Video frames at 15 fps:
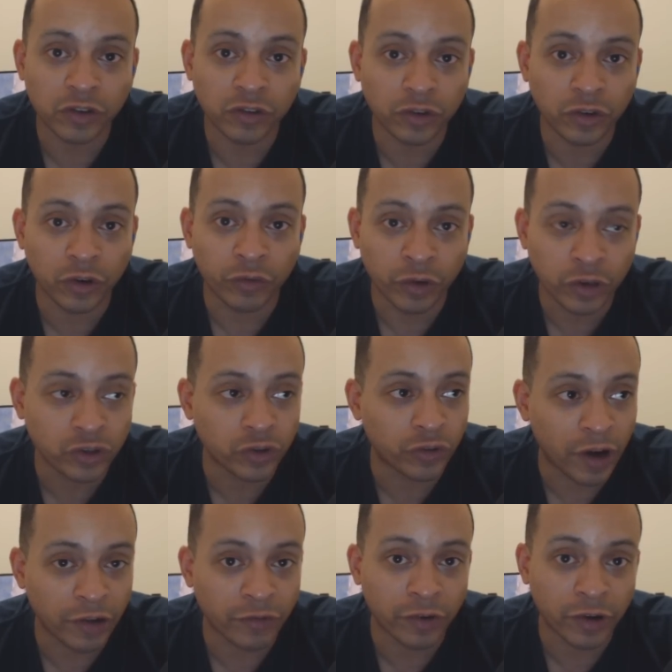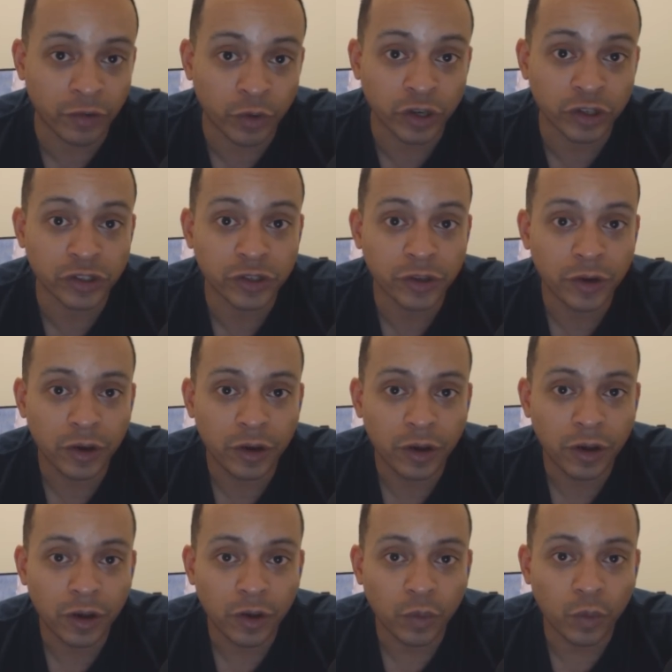because the original Gravity Rush
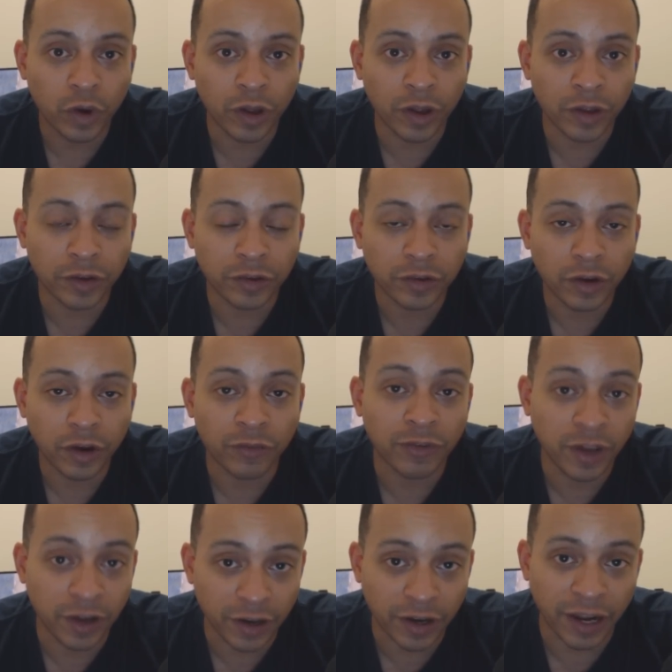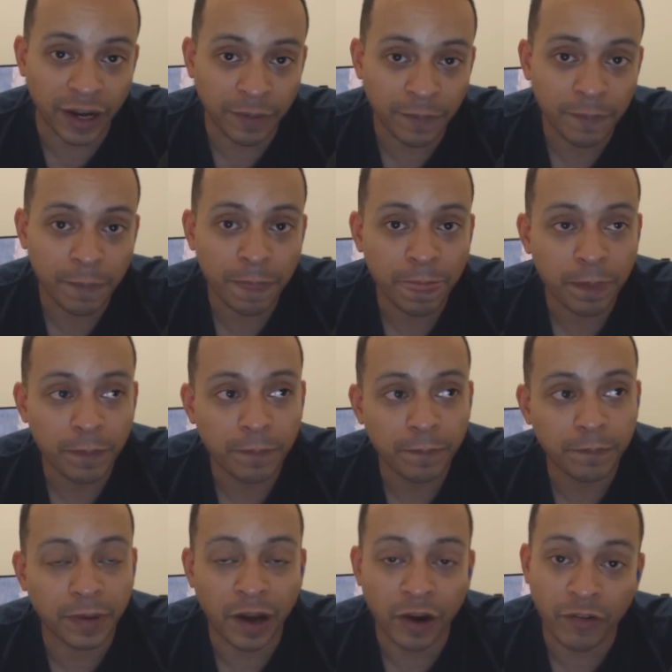was a Vita game,
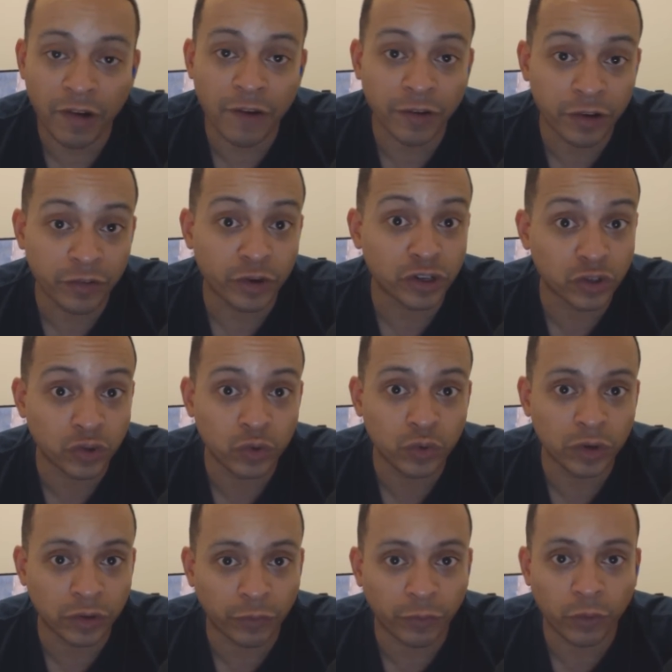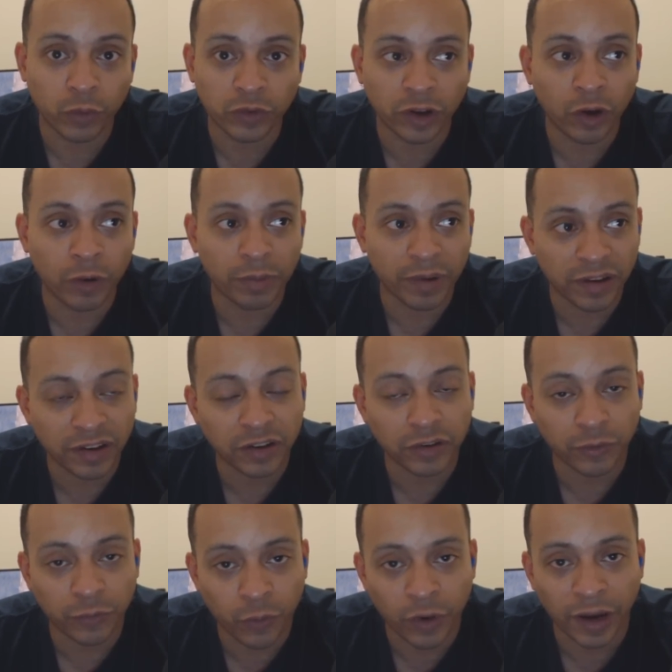but now Gravity Rush 2 is a full scale
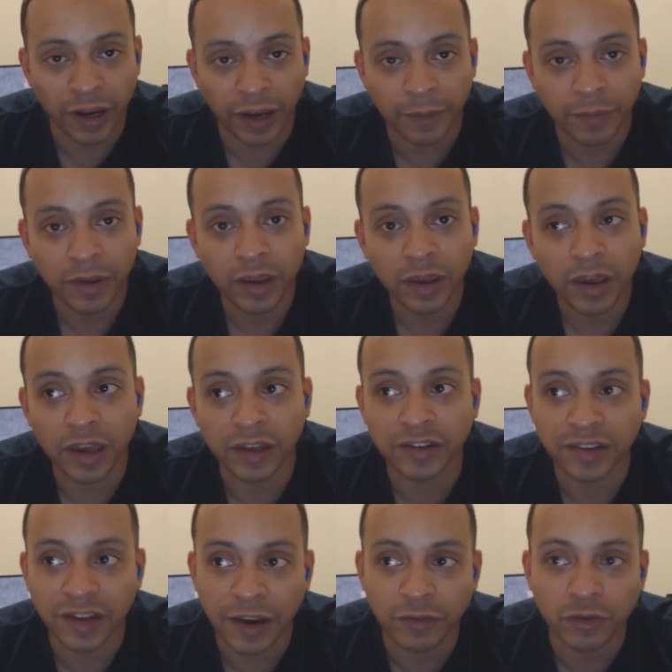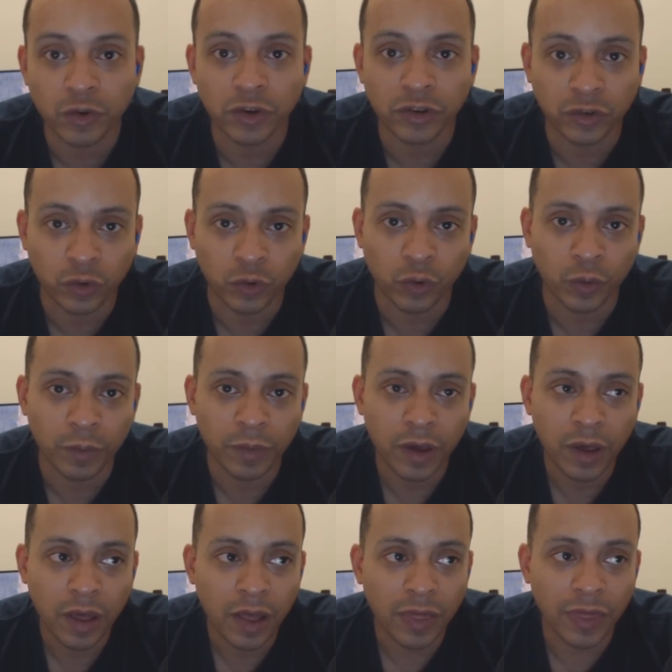PlayStation 4 game, it's safe to assume
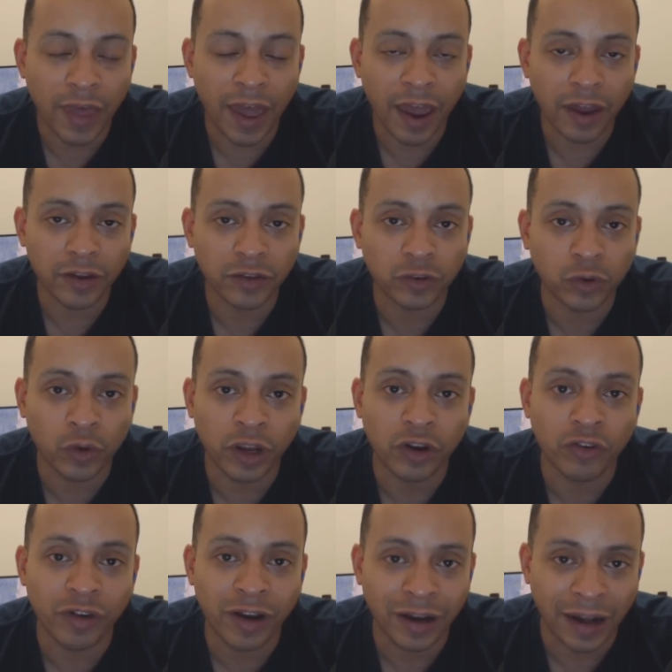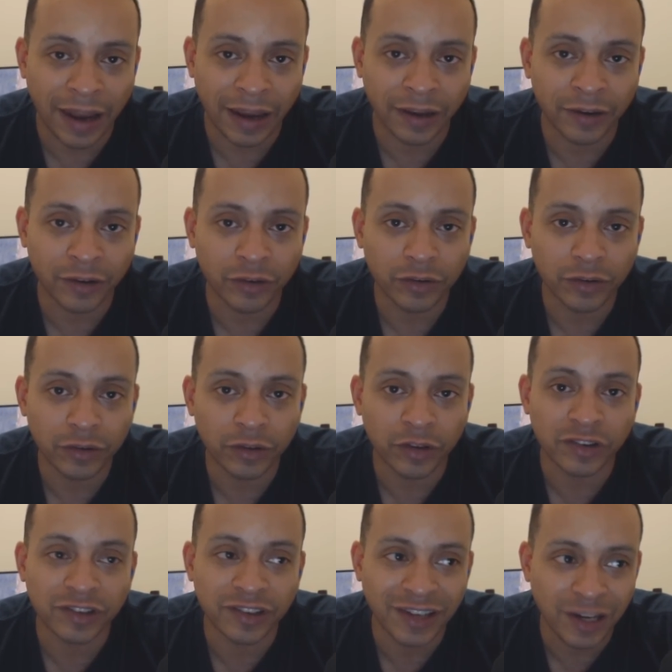that Sony greenlighting
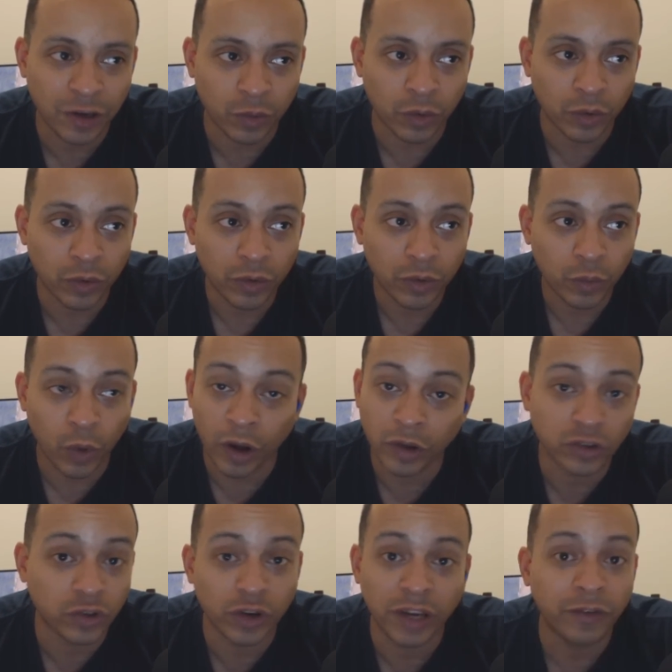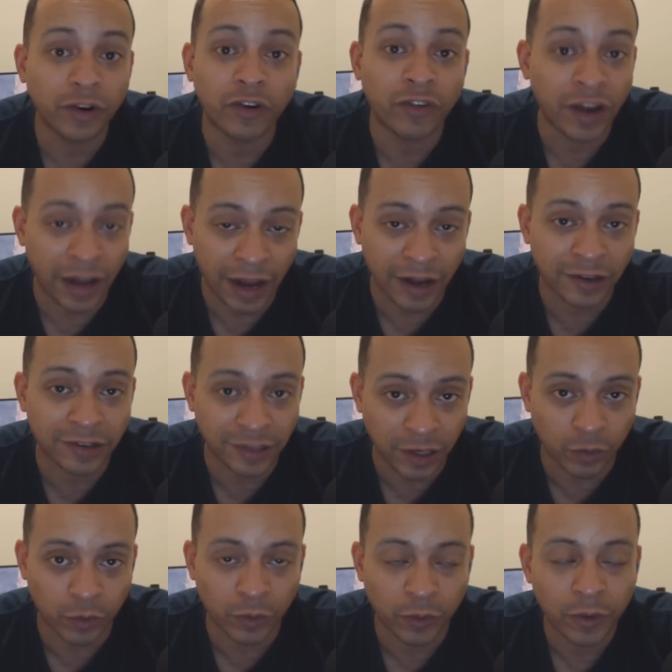the sequel, want to even greenlight a
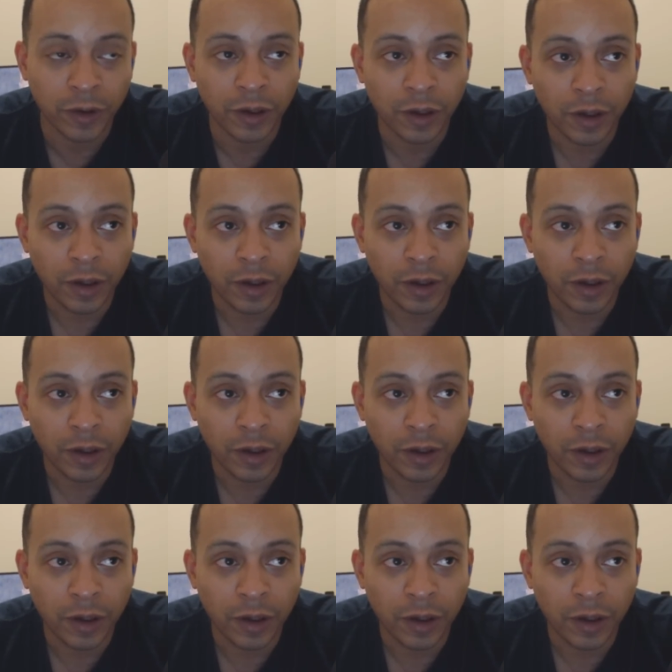sequel,